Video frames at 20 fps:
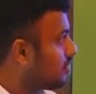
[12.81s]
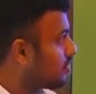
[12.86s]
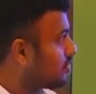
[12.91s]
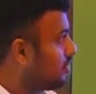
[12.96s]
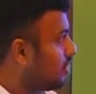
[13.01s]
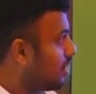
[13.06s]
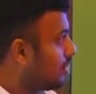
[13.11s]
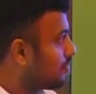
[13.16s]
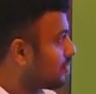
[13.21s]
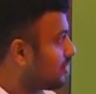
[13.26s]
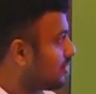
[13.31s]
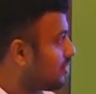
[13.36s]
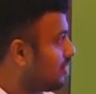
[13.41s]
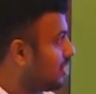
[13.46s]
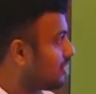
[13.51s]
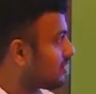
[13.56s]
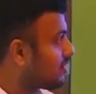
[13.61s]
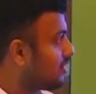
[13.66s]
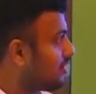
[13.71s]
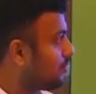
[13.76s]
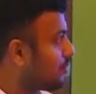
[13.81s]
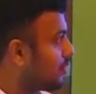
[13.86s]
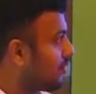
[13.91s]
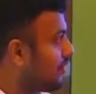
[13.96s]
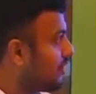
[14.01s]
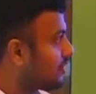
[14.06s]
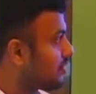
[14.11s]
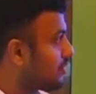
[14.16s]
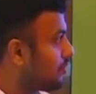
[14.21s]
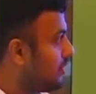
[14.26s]
Saurabh Srivastava,
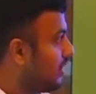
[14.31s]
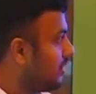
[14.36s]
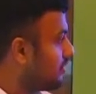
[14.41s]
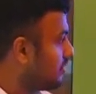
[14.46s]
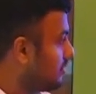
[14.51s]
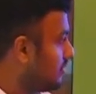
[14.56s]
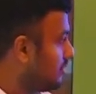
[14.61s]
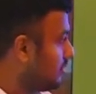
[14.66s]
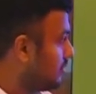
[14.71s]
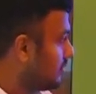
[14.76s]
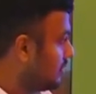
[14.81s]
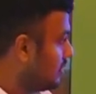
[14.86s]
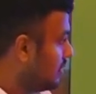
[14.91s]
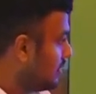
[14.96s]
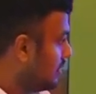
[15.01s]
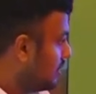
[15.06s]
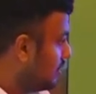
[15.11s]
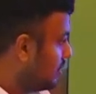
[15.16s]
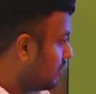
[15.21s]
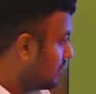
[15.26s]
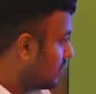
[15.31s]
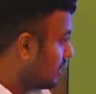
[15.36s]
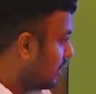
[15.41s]
Professor Medicine, Dr.